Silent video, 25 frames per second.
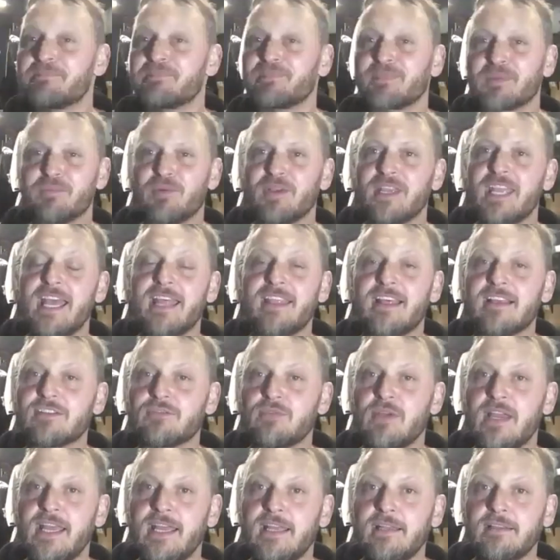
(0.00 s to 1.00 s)
But yeah,
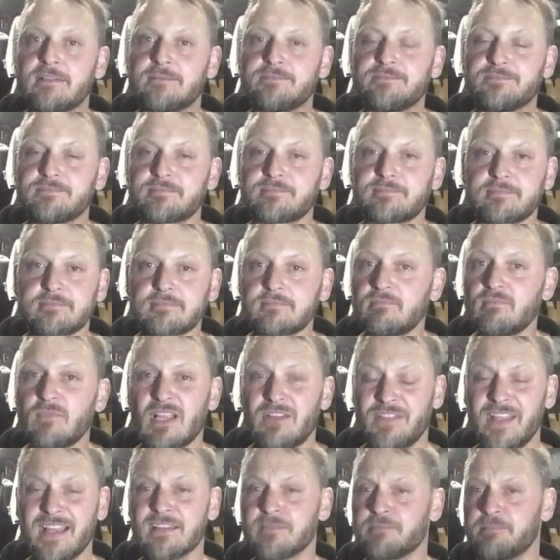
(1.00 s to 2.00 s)

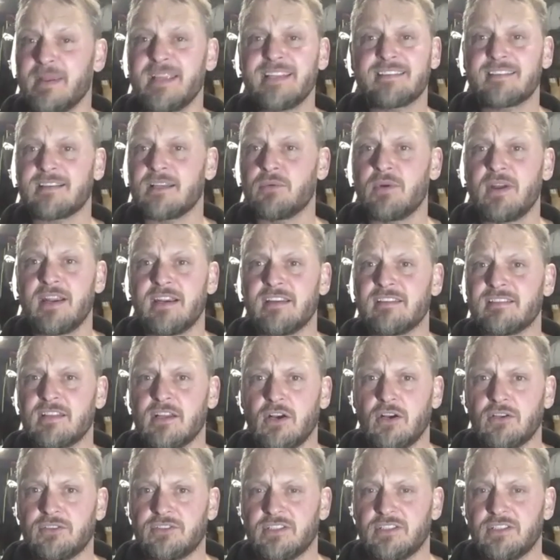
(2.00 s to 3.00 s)
that's basically where it
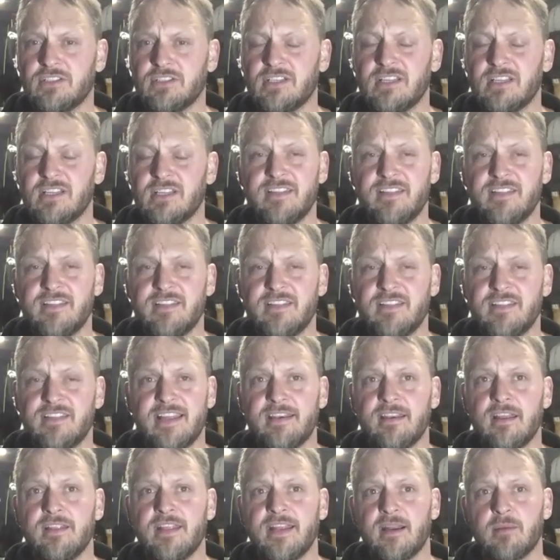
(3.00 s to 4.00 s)
started, and then
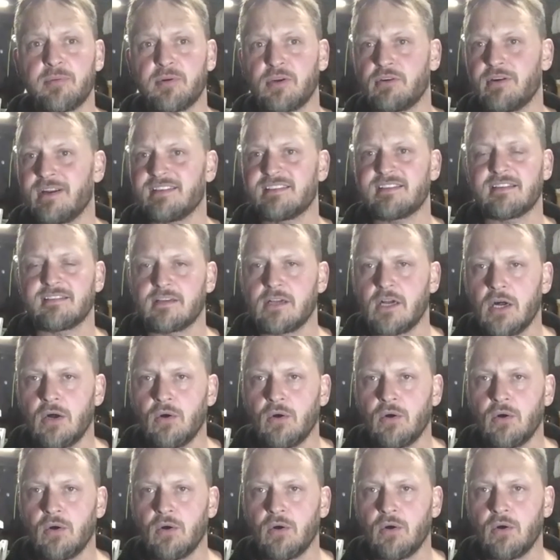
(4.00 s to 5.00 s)
I progressed as I got
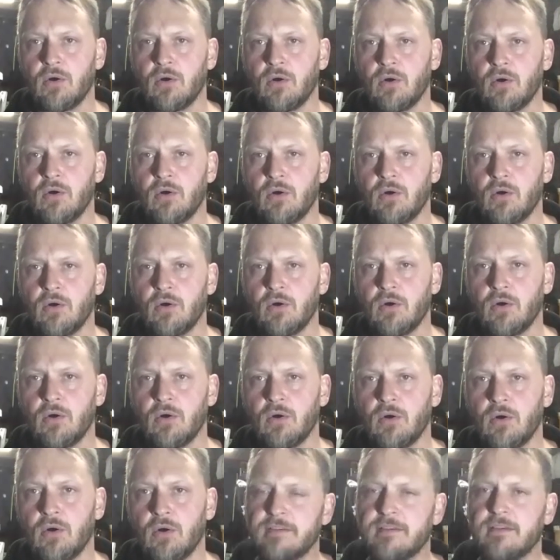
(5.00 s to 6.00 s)
older onto motocross and
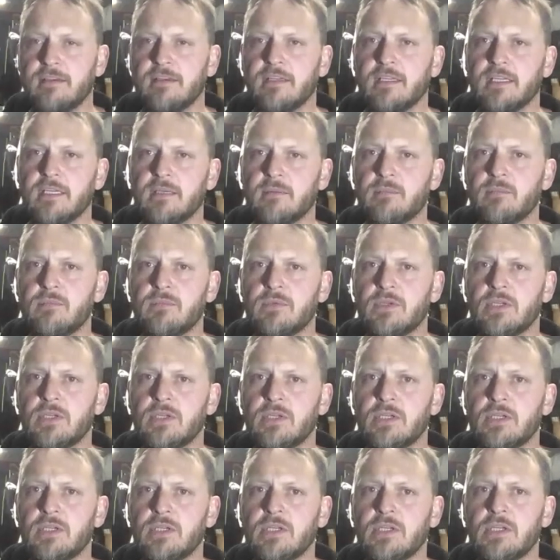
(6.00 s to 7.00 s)
things like that,
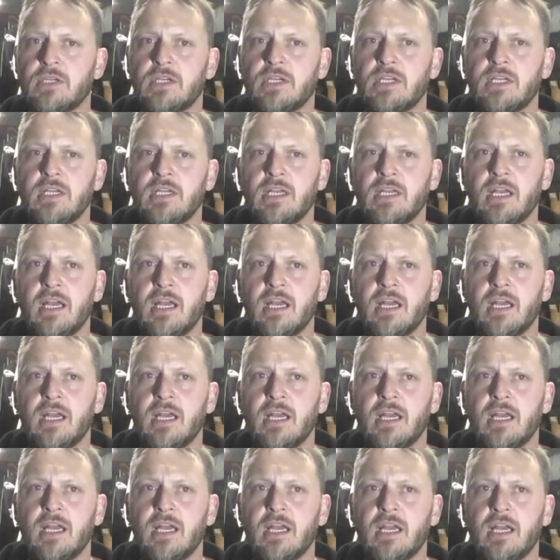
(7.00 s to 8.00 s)
and then
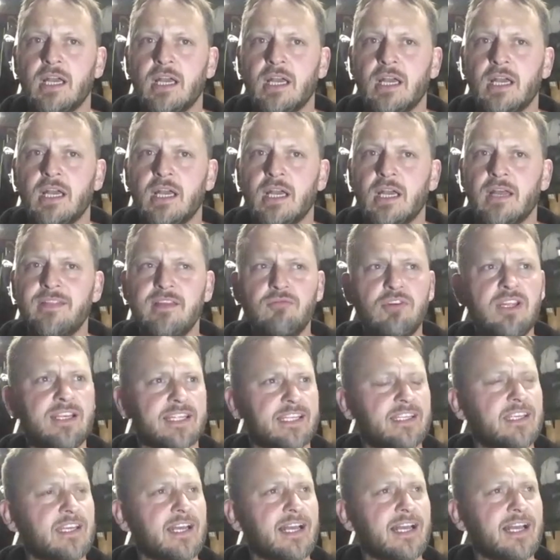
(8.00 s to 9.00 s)
really I had a
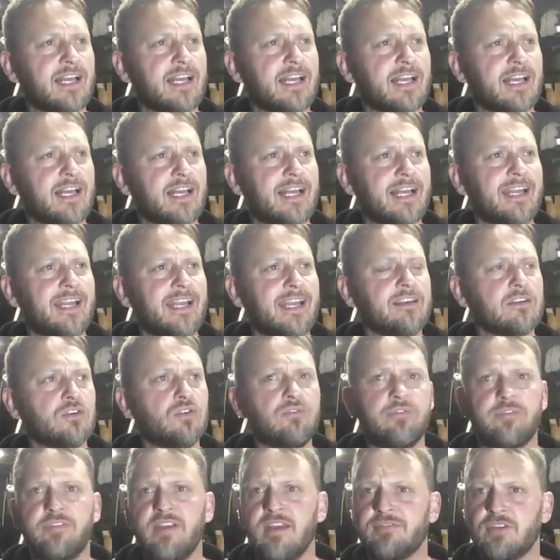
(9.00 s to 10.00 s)
good fair few
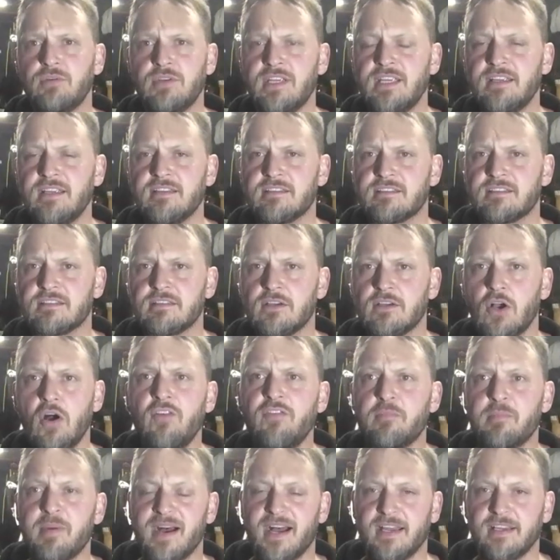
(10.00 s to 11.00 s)
years off
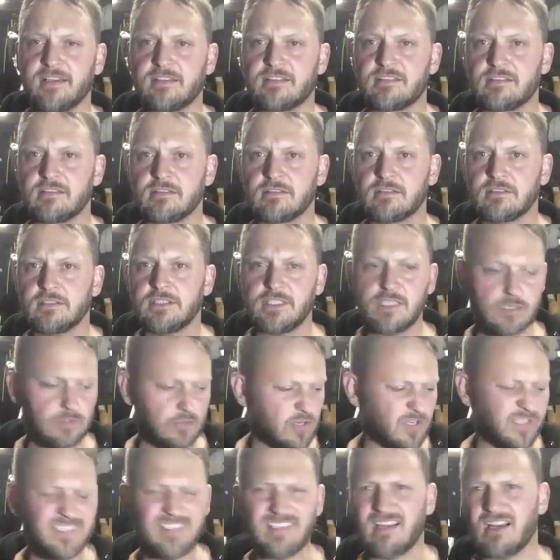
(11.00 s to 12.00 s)
bikes. Got into
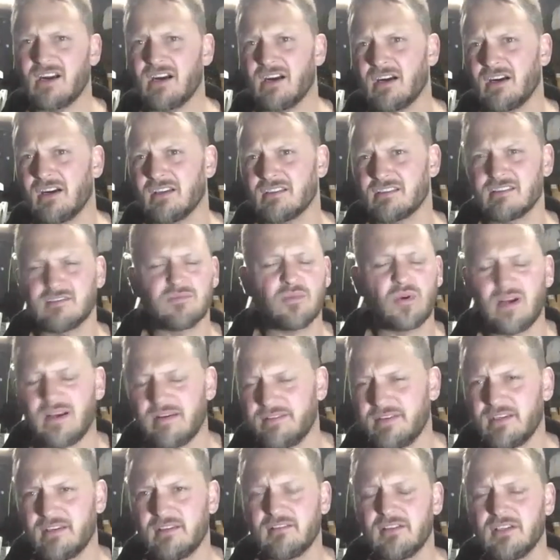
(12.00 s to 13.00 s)
cars and what have
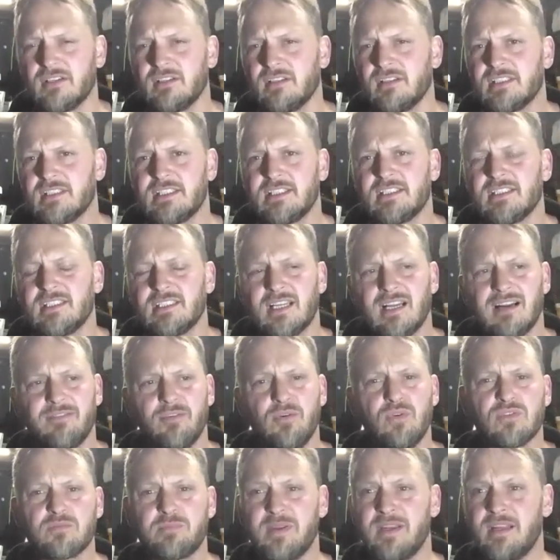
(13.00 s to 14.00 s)
you, and I've
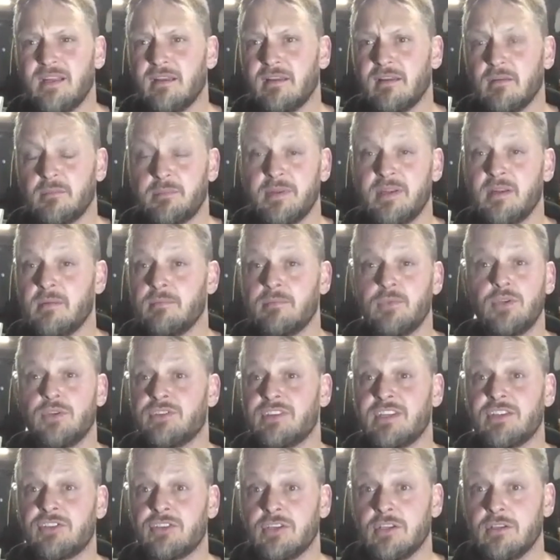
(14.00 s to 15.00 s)
always been a
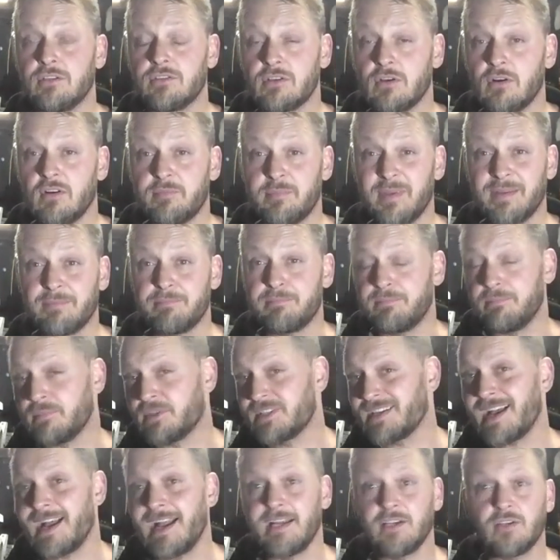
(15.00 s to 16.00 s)
musician, so I've been
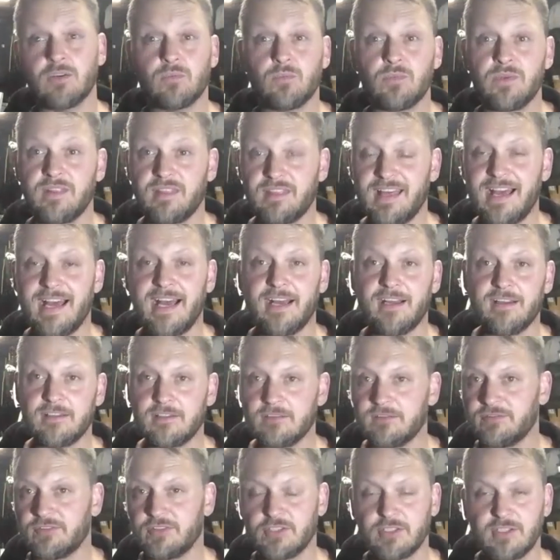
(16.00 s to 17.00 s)
tied up with that
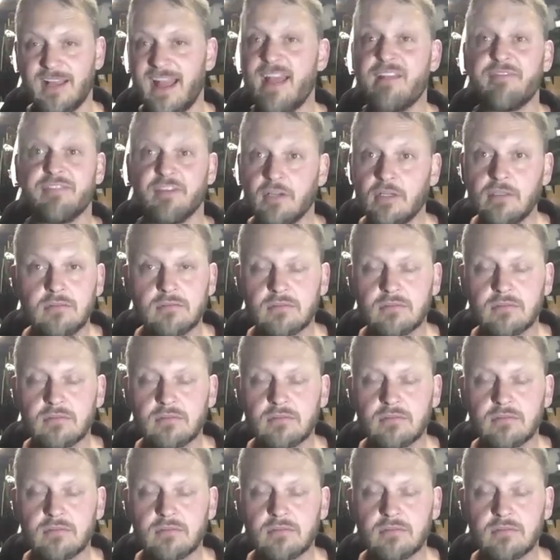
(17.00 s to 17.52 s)
forever.